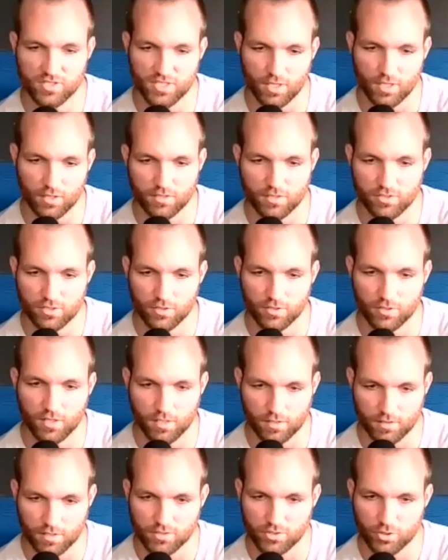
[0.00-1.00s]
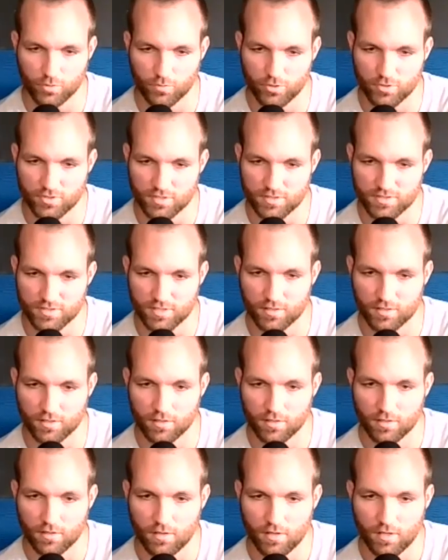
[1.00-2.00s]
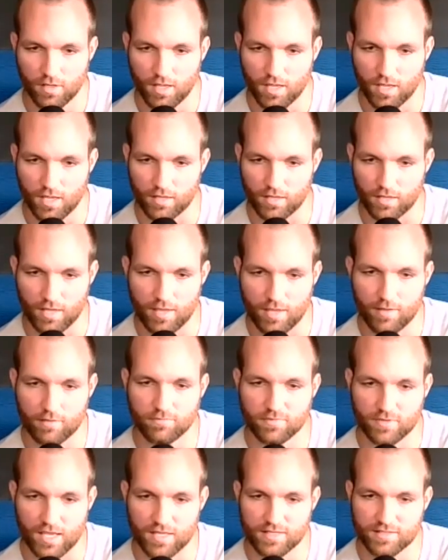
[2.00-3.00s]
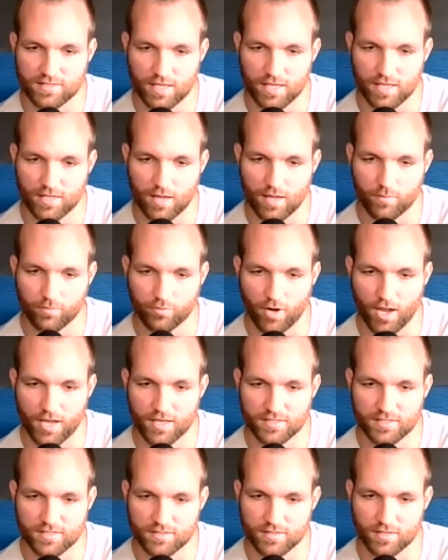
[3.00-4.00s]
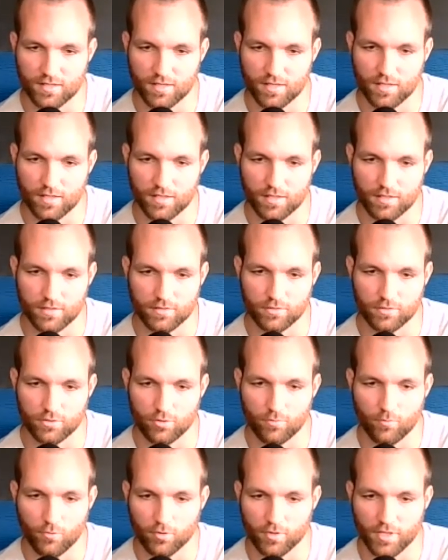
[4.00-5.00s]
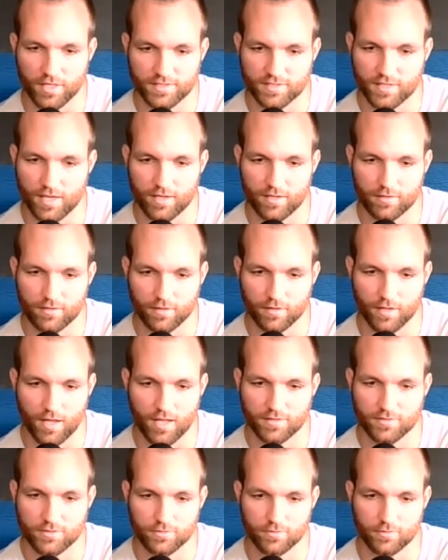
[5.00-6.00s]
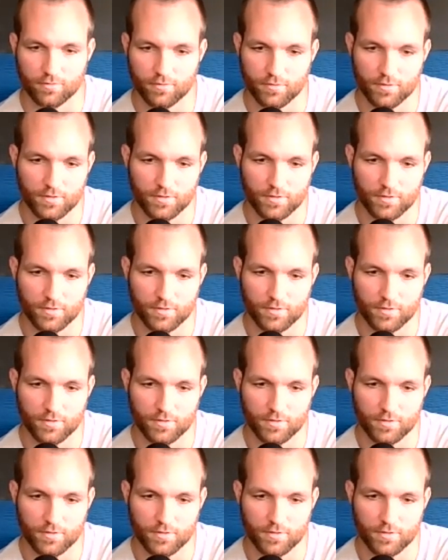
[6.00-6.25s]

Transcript: selling it to like a distribution center and they they set that price, and you more or less got either got to